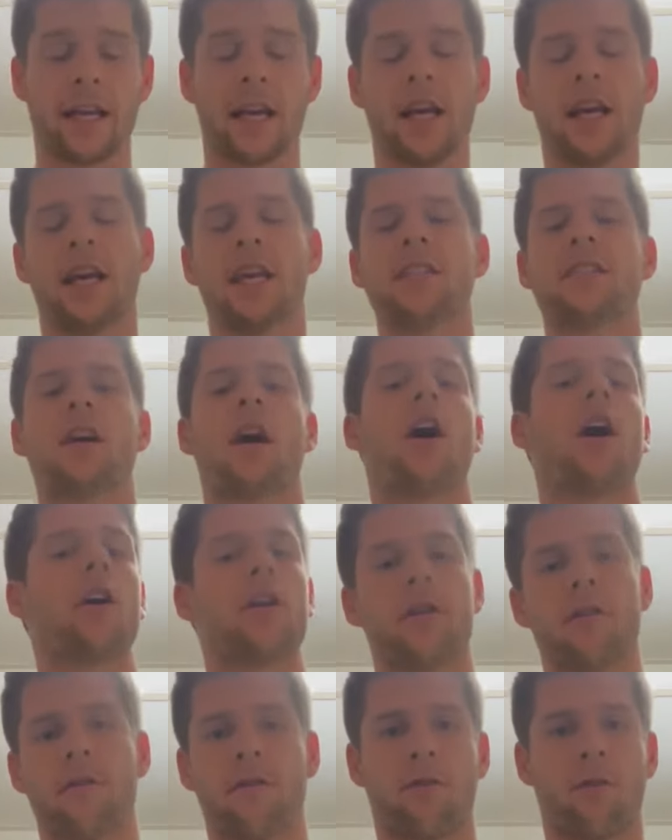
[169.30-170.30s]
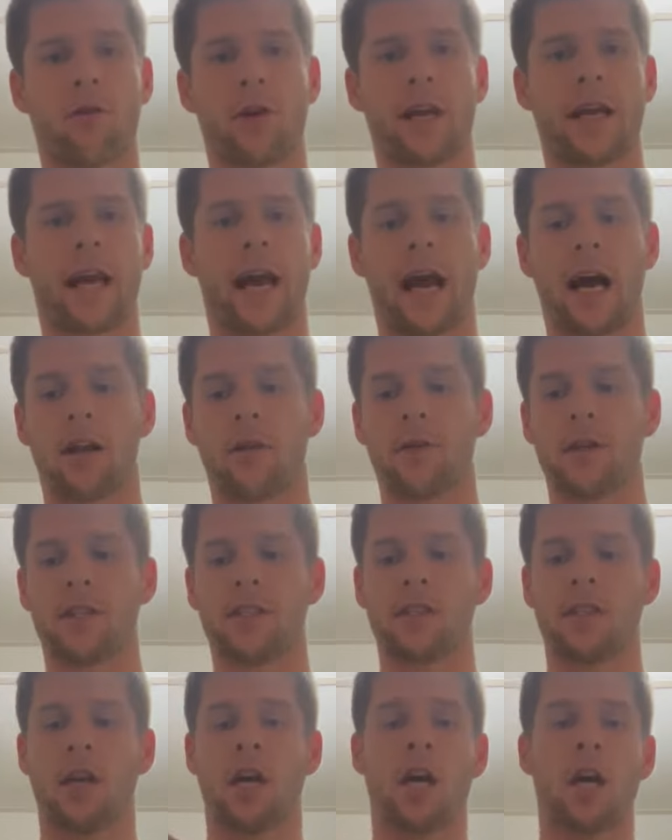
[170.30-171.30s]
is 140 calories.
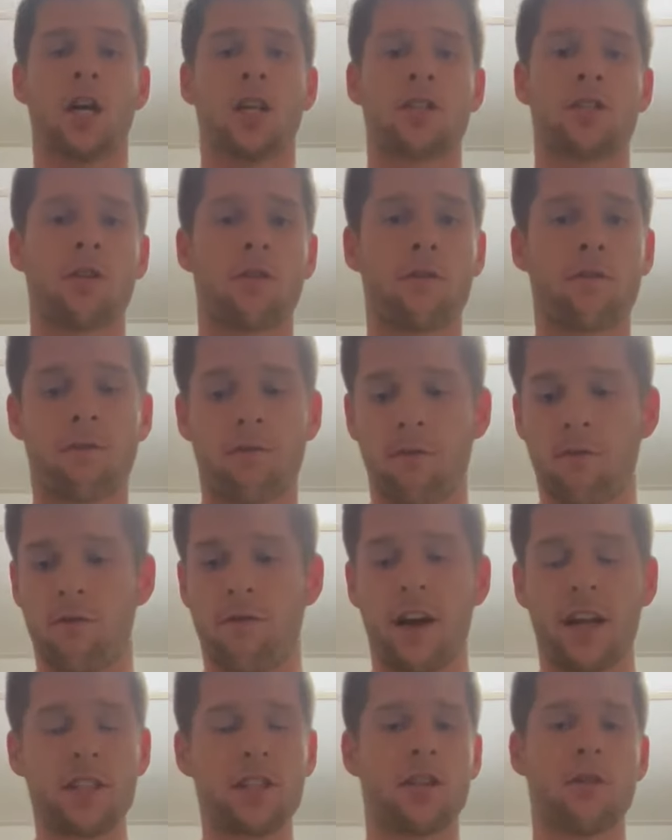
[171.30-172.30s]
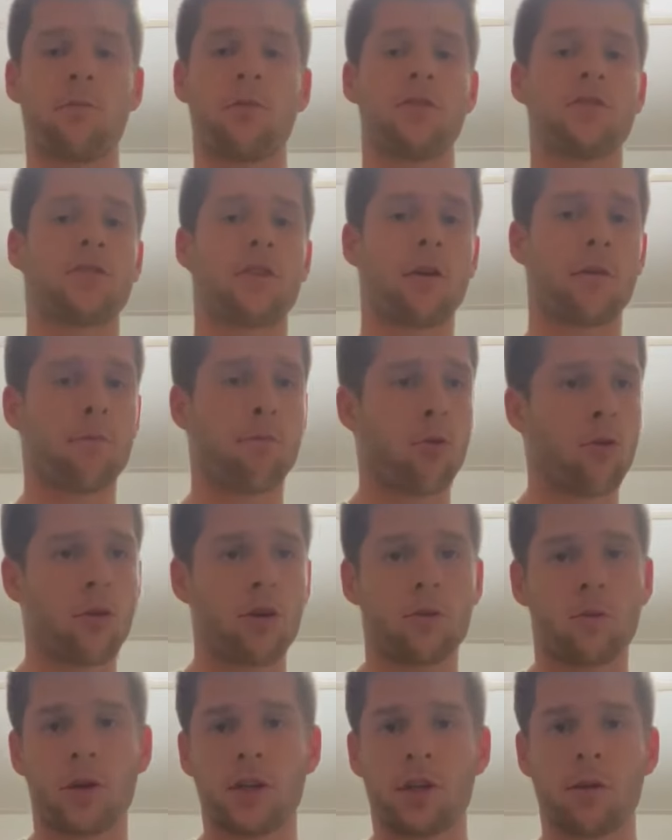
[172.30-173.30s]
So vegetables are
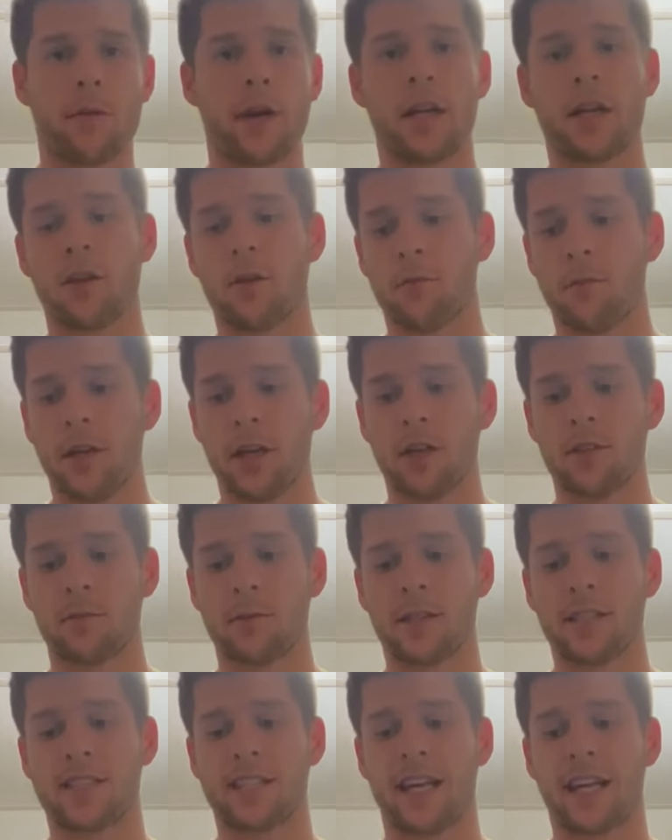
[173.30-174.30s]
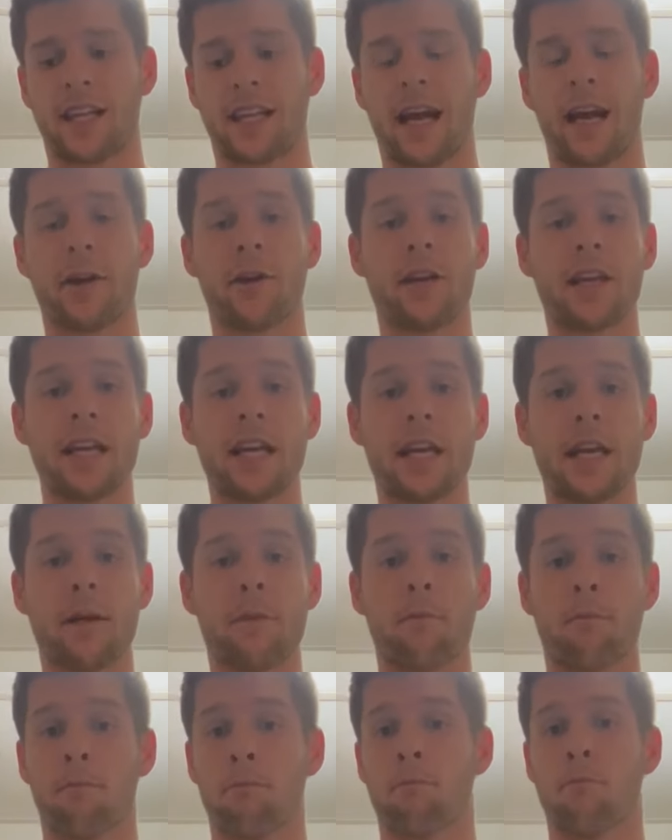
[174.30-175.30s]
important when you're making your meals because they allow you to
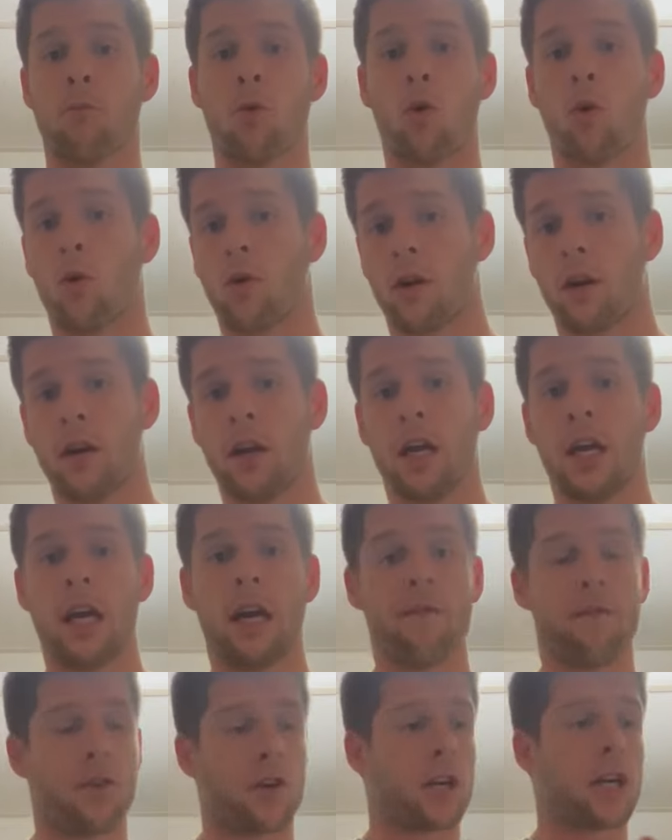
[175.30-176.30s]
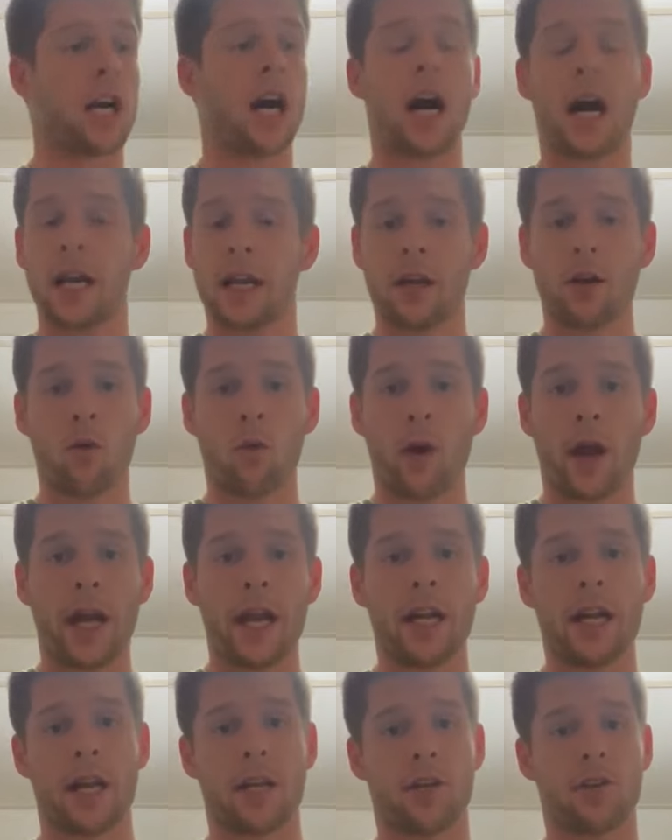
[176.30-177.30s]
eat more. If you're cutting
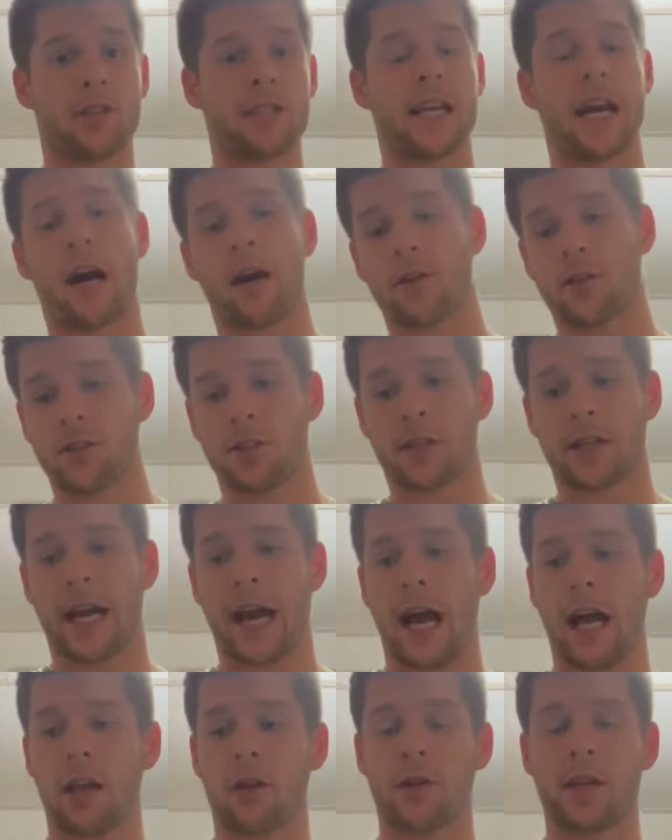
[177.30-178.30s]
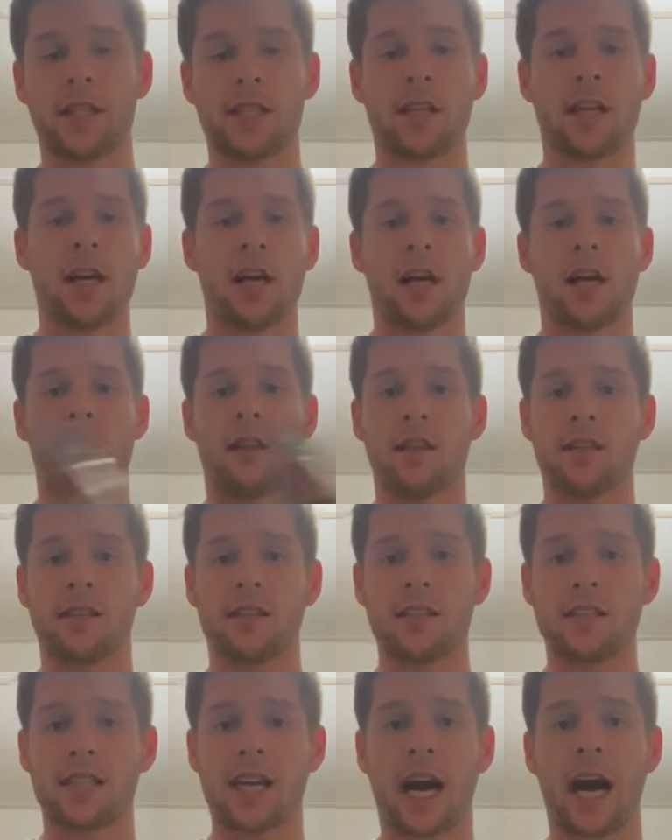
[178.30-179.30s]
weight and you're down on your calories, this
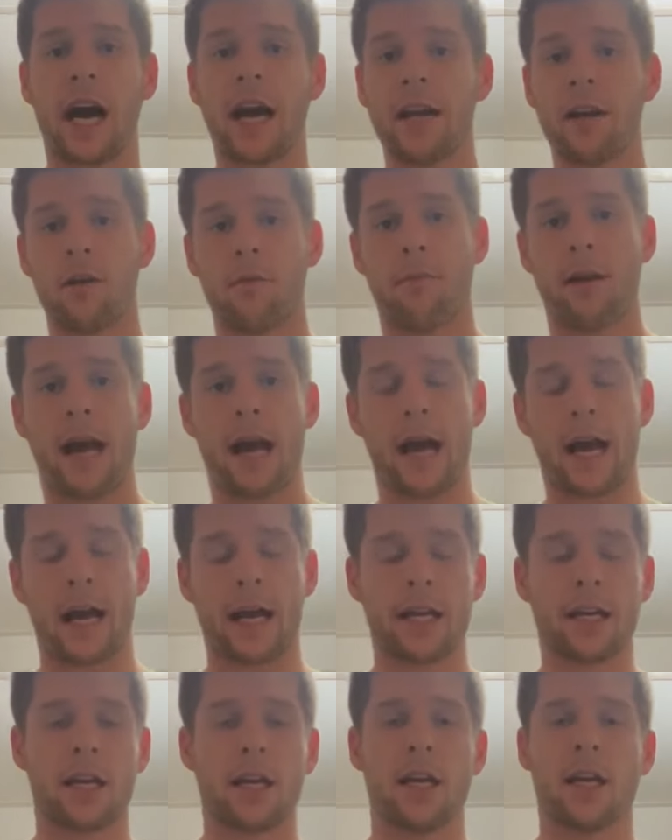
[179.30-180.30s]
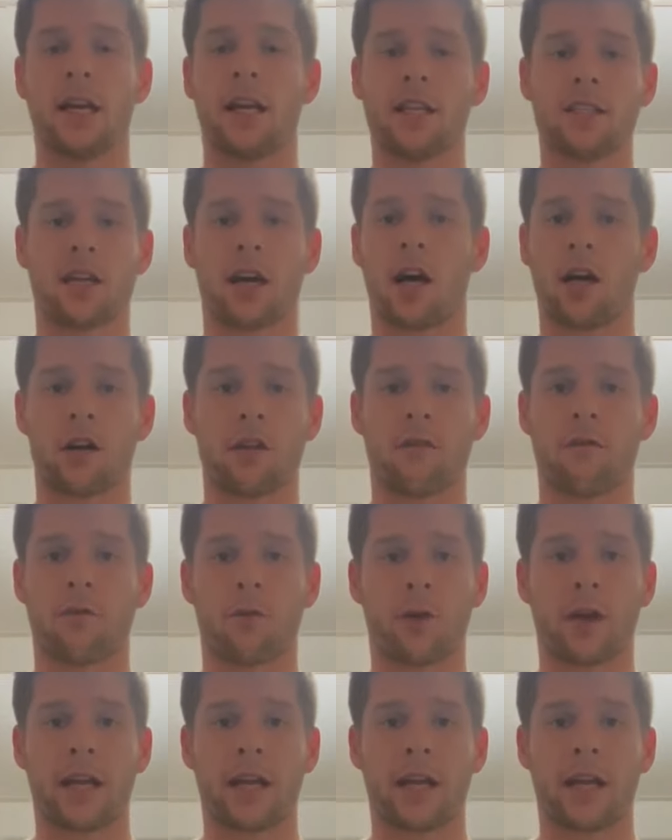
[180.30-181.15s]
entire bag is 140